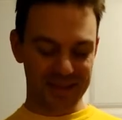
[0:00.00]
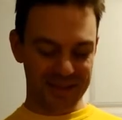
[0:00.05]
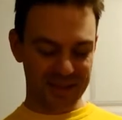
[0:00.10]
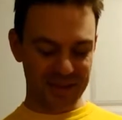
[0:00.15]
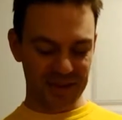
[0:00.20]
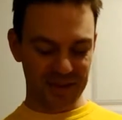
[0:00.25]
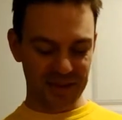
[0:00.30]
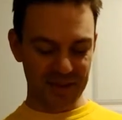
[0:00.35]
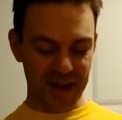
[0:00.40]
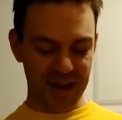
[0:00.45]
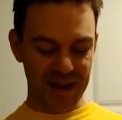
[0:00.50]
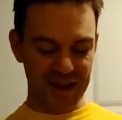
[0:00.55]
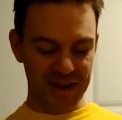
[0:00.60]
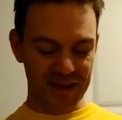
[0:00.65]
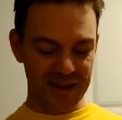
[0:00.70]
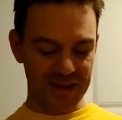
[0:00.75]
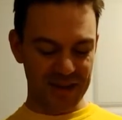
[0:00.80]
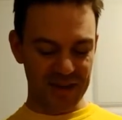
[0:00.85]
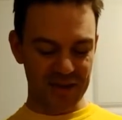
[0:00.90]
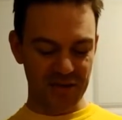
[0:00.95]
you know
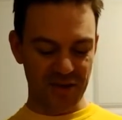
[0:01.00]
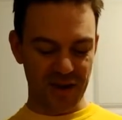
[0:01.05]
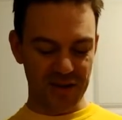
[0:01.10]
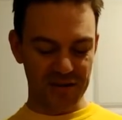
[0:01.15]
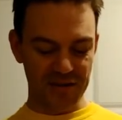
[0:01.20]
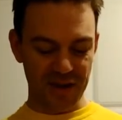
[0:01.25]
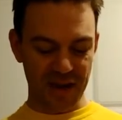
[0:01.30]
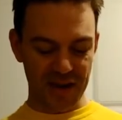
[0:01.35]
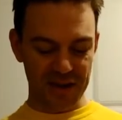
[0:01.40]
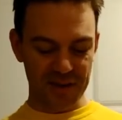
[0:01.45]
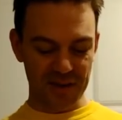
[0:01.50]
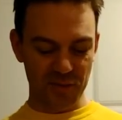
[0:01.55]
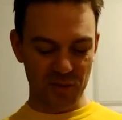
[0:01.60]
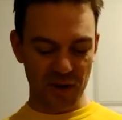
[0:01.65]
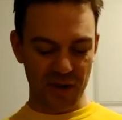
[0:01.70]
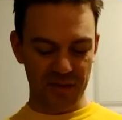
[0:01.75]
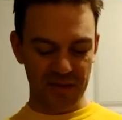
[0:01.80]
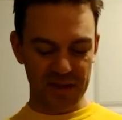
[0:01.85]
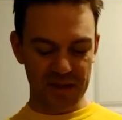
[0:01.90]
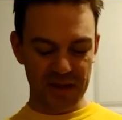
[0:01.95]
they transfer that to the
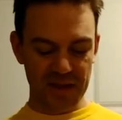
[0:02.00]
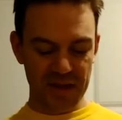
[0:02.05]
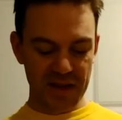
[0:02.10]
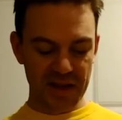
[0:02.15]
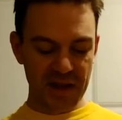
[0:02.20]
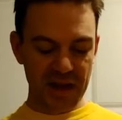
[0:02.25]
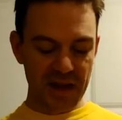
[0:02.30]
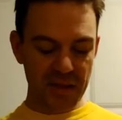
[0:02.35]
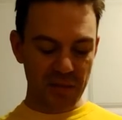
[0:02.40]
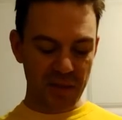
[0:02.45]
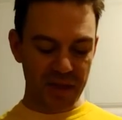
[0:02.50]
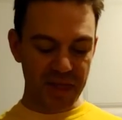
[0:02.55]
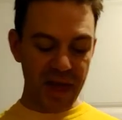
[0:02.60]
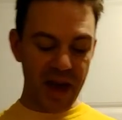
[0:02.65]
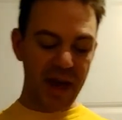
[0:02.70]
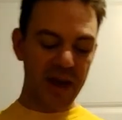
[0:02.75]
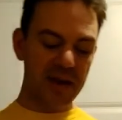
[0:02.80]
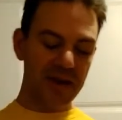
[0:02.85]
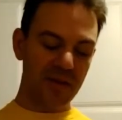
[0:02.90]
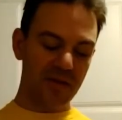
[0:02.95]
province. But
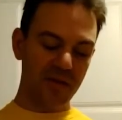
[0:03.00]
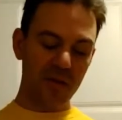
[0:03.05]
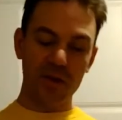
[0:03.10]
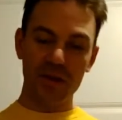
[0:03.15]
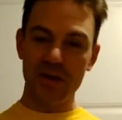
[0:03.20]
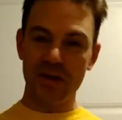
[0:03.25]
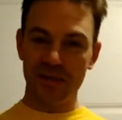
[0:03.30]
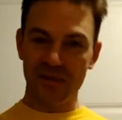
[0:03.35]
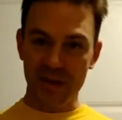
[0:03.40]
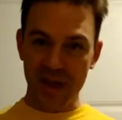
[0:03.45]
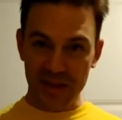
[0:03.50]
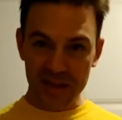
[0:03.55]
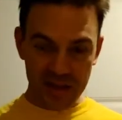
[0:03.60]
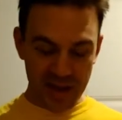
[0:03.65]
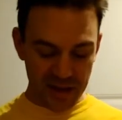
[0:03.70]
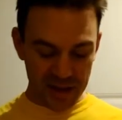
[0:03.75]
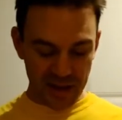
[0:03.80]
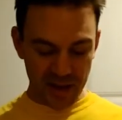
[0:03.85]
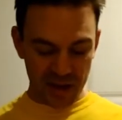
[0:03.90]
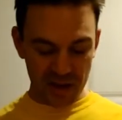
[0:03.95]
then, of course, the feds
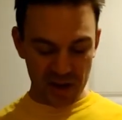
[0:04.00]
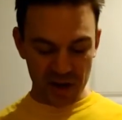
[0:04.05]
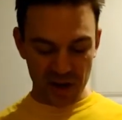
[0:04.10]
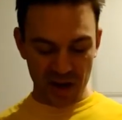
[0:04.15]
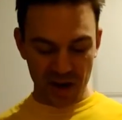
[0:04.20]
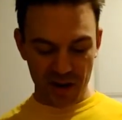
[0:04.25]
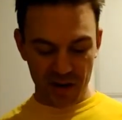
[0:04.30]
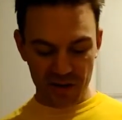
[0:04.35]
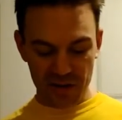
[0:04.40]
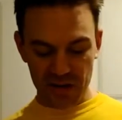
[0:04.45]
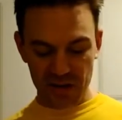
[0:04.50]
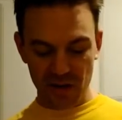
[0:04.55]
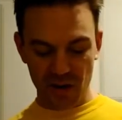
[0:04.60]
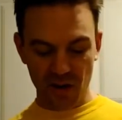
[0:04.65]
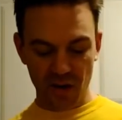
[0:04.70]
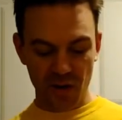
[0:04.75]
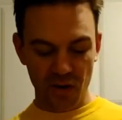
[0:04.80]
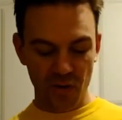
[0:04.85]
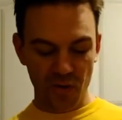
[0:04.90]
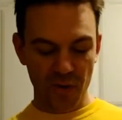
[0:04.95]
get their share.
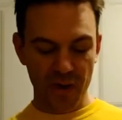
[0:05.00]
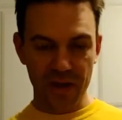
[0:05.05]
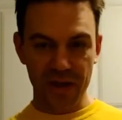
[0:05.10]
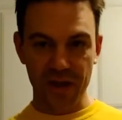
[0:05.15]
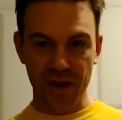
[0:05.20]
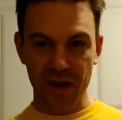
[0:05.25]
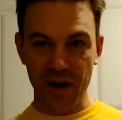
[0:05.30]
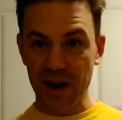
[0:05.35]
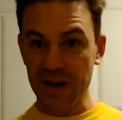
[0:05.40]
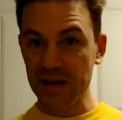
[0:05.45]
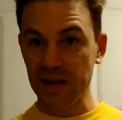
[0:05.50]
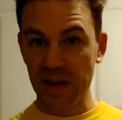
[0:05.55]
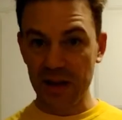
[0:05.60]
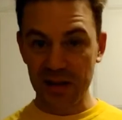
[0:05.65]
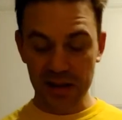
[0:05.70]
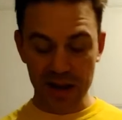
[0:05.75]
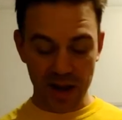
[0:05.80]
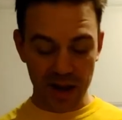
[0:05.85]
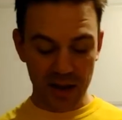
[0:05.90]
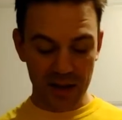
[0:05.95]
So with their excise
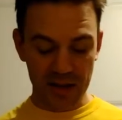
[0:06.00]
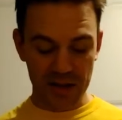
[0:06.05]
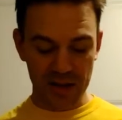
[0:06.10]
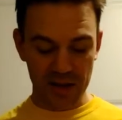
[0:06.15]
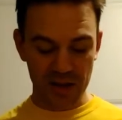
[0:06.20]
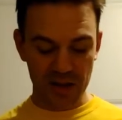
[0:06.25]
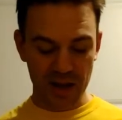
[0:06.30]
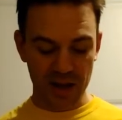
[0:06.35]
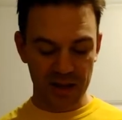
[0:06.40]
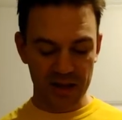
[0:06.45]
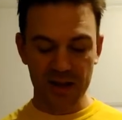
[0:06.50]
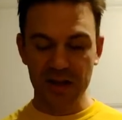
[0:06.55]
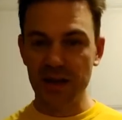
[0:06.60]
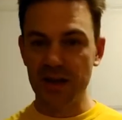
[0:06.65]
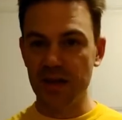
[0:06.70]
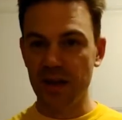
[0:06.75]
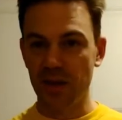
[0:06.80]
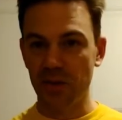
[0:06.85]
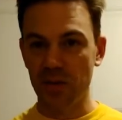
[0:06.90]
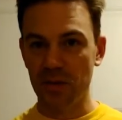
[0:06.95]
tax and
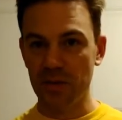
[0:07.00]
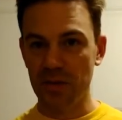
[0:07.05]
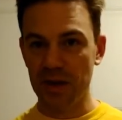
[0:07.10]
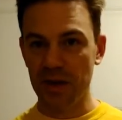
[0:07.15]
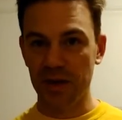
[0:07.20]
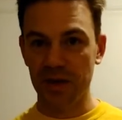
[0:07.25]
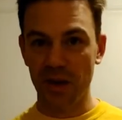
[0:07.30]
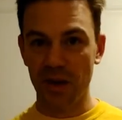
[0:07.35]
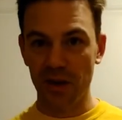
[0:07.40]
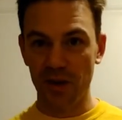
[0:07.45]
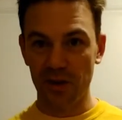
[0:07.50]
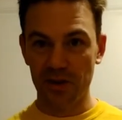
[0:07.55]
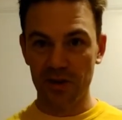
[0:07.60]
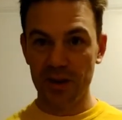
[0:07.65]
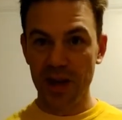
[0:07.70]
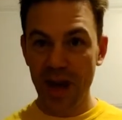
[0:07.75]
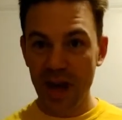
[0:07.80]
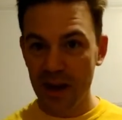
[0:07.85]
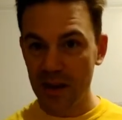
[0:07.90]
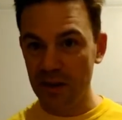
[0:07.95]
GST, that would be
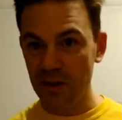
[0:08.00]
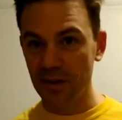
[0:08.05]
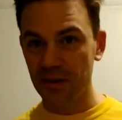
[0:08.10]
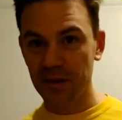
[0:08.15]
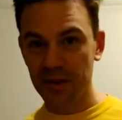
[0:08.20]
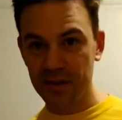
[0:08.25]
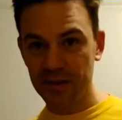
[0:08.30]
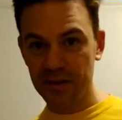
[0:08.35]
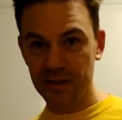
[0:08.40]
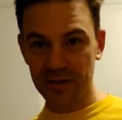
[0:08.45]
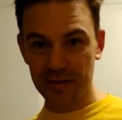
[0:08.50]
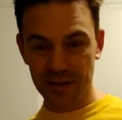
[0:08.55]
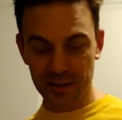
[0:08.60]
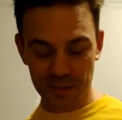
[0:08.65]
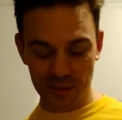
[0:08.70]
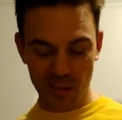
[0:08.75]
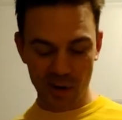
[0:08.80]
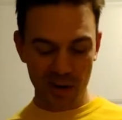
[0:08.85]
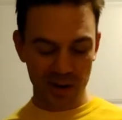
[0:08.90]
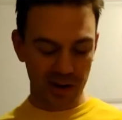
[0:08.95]
$1.10 on this
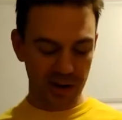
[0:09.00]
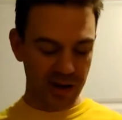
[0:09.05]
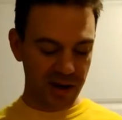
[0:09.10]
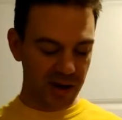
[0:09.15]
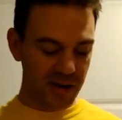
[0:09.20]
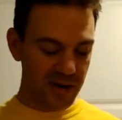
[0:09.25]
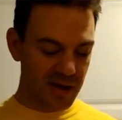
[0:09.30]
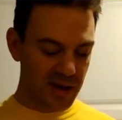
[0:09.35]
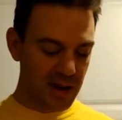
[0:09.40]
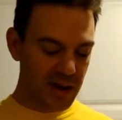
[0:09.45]
bottle here.